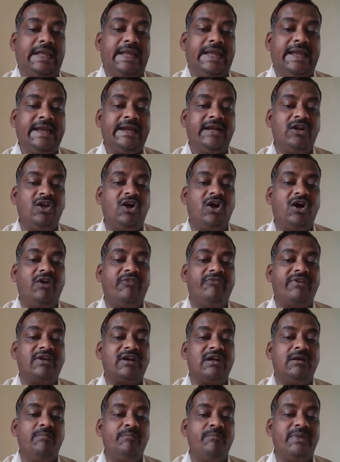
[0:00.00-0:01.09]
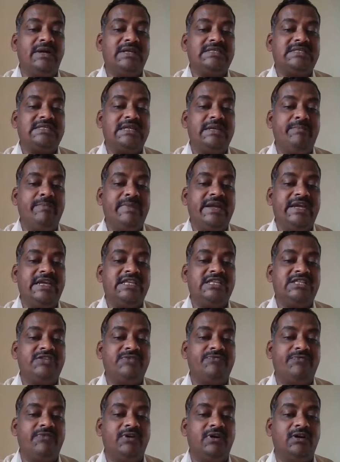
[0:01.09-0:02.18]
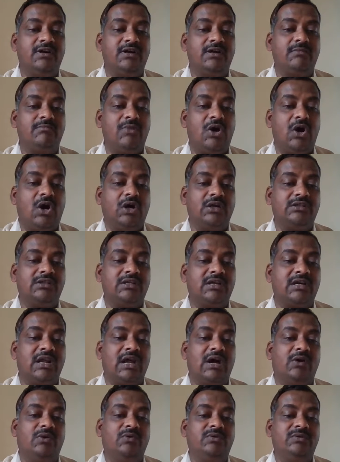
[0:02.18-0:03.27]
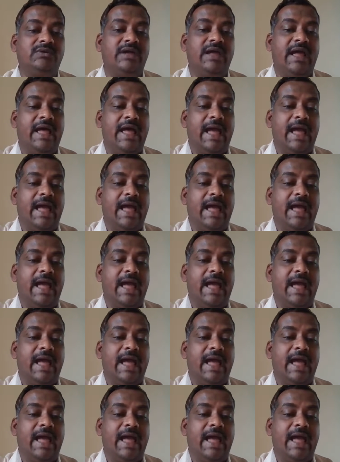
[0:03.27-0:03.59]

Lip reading: end of a compass remains firm on the ground